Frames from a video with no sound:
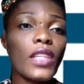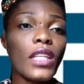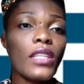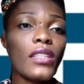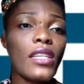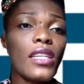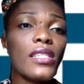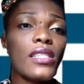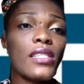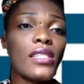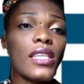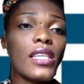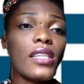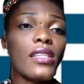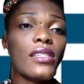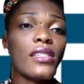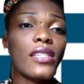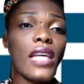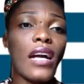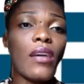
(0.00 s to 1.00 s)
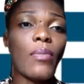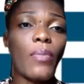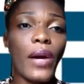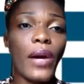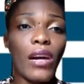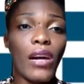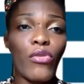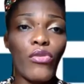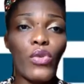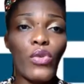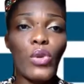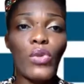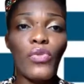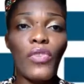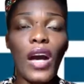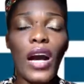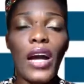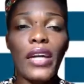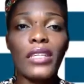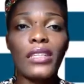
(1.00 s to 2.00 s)
did steal a sack bag full of
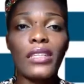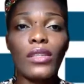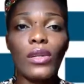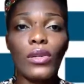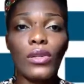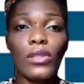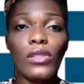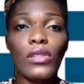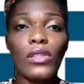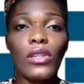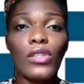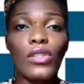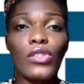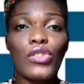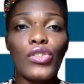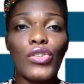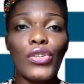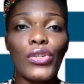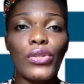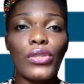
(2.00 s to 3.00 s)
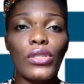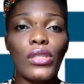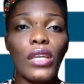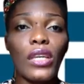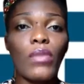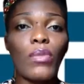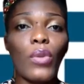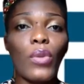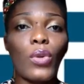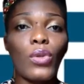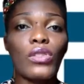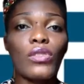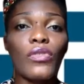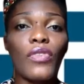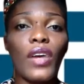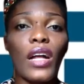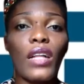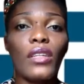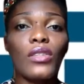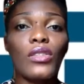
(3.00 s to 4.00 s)
iron nuts, screws, and bolts
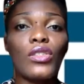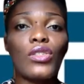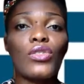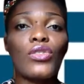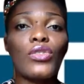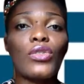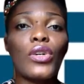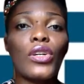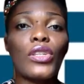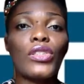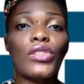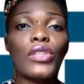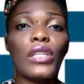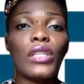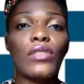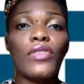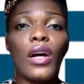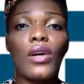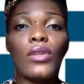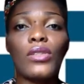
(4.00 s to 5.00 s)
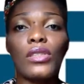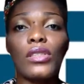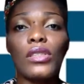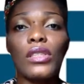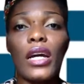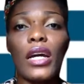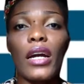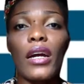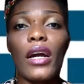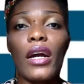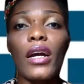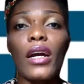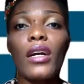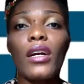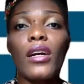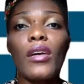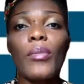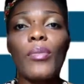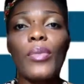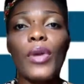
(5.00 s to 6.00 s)
valued 200,000 naira,
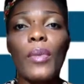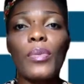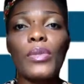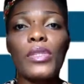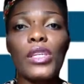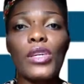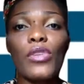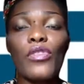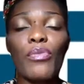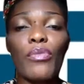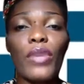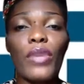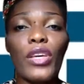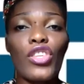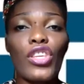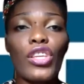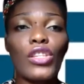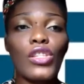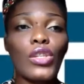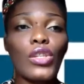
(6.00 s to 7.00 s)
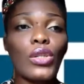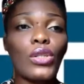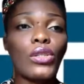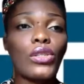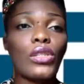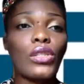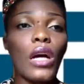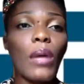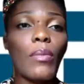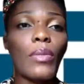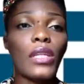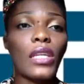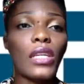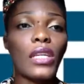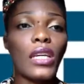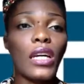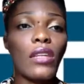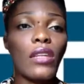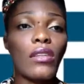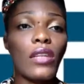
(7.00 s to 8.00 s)
property of Machine Tools Company,
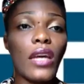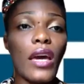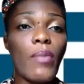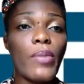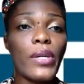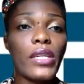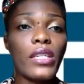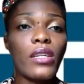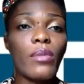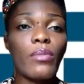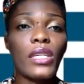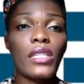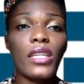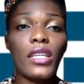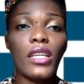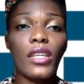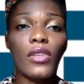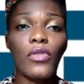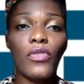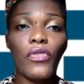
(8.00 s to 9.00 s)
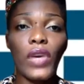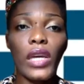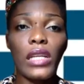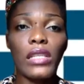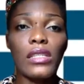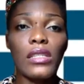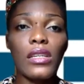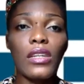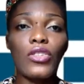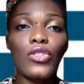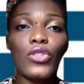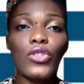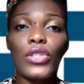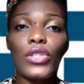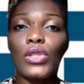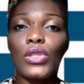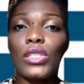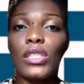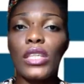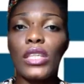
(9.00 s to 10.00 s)
and thereby committed an offense contrary
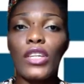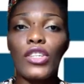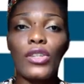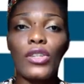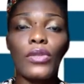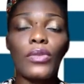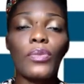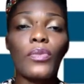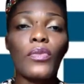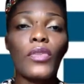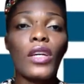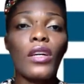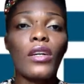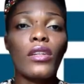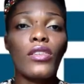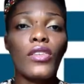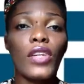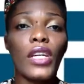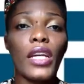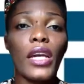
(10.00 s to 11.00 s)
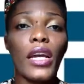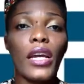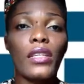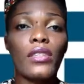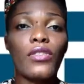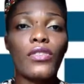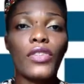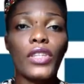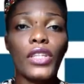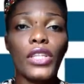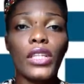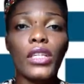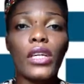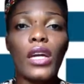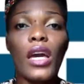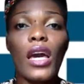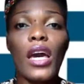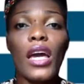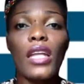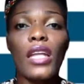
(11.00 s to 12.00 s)
to Section 383
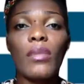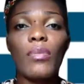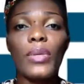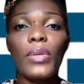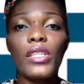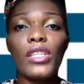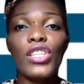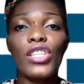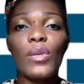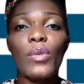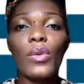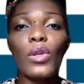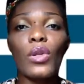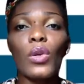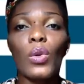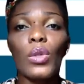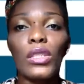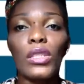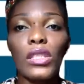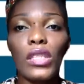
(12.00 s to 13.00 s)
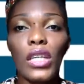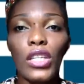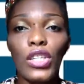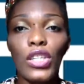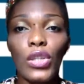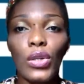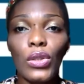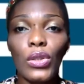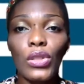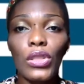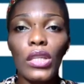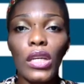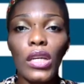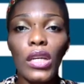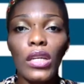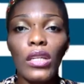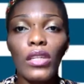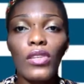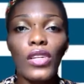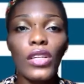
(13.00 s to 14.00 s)
and punishable under Section
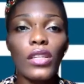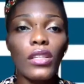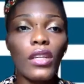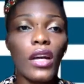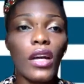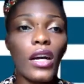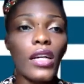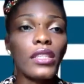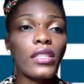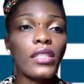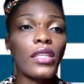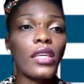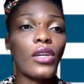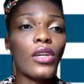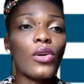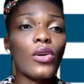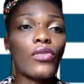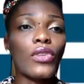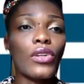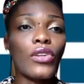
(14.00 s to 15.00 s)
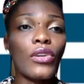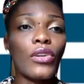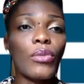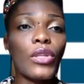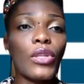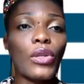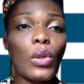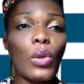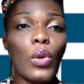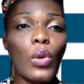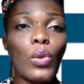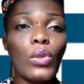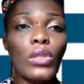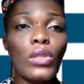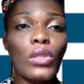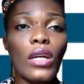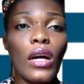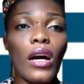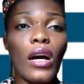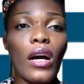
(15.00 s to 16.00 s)
390 of the Criminal Code,
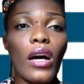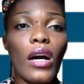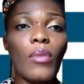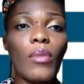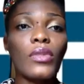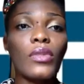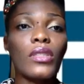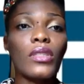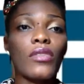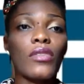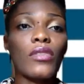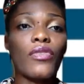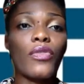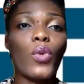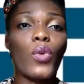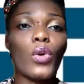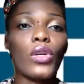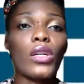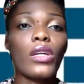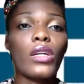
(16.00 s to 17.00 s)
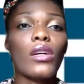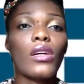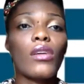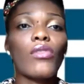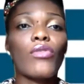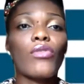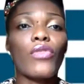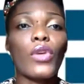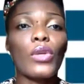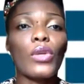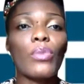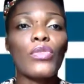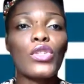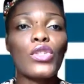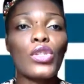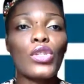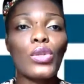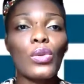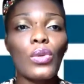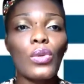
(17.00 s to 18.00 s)
Cap. 34, Volume
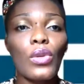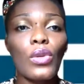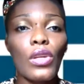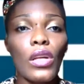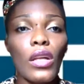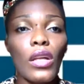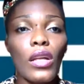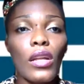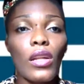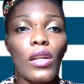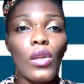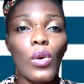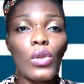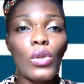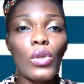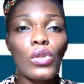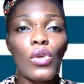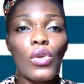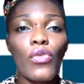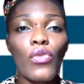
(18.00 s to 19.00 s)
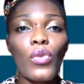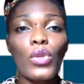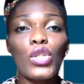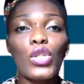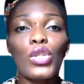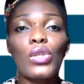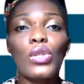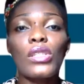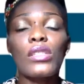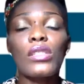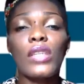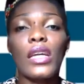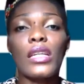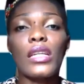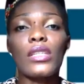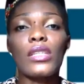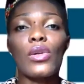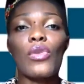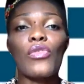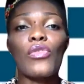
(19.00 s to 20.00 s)
2, Laws of Osun State
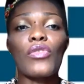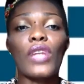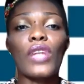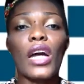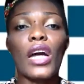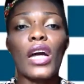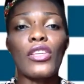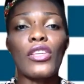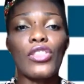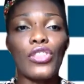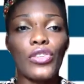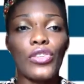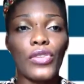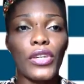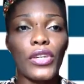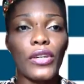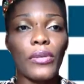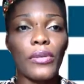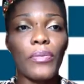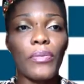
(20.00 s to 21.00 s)
of Nigeria.